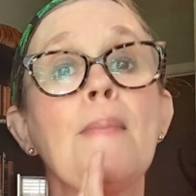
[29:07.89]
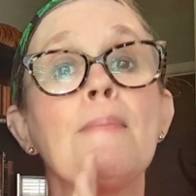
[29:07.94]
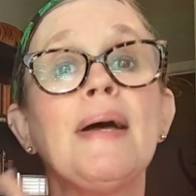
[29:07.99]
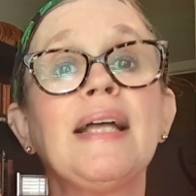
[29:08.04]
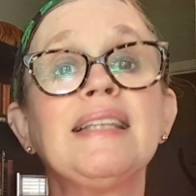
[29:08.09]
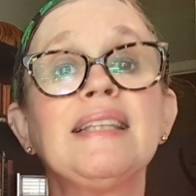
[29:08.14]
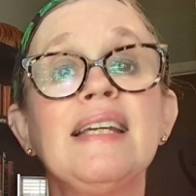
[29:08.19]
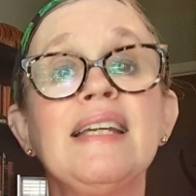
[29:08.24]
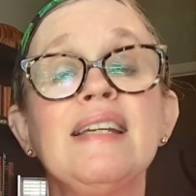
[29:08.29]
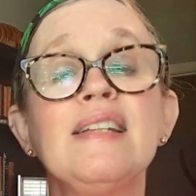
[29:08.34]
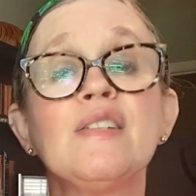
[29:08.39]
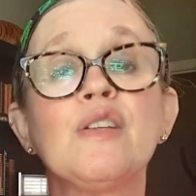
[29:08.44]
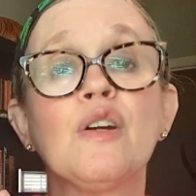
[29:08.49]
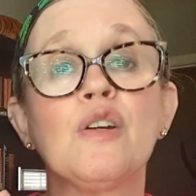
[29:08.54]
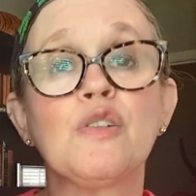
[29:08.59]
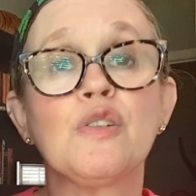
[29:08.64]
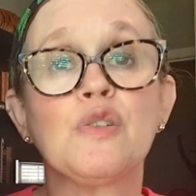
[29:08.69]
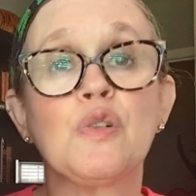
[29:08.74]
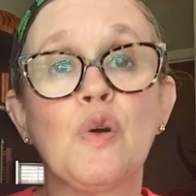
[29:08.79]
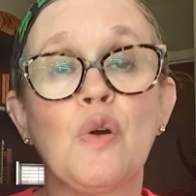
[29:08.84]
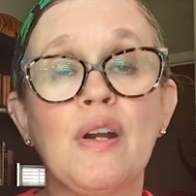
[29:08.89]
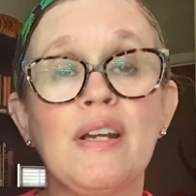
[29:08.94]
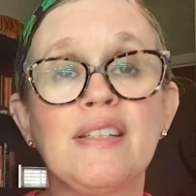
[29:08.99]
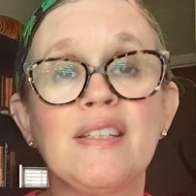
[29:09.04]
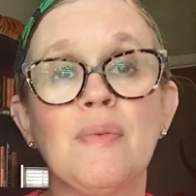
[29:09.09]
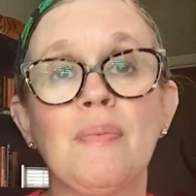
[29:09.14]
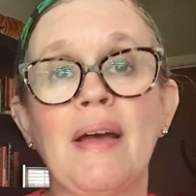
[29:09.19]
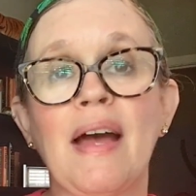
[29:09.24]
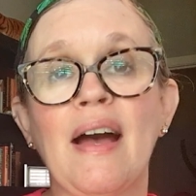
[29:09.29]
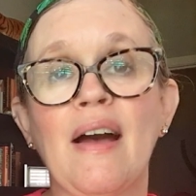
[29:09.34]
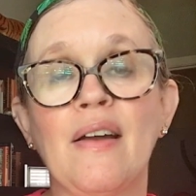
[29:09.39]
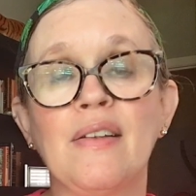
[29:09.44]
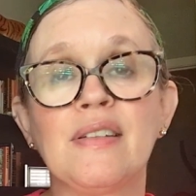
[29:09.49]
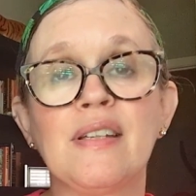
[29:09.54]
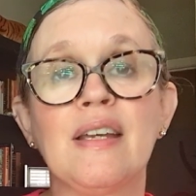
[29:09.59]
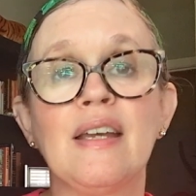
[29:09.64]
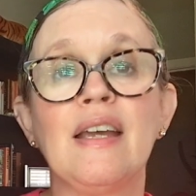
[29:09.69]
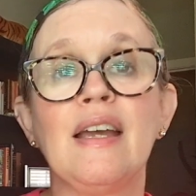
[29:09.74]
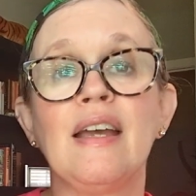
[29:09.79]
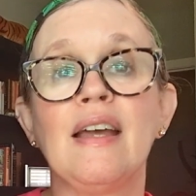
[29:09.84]
But these are stories about
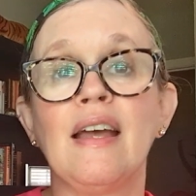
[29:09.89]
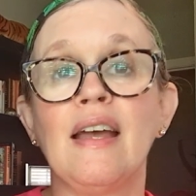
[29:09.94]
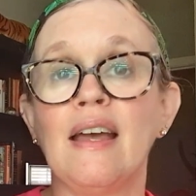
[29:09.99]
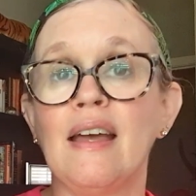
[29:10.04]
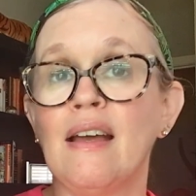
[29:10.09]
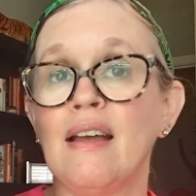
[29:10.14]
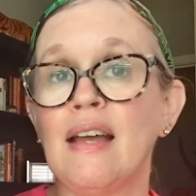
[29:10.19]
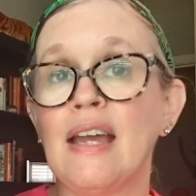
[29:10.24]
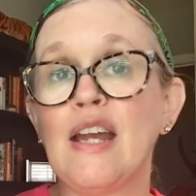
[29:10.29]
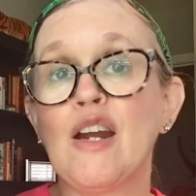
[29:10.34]
uh,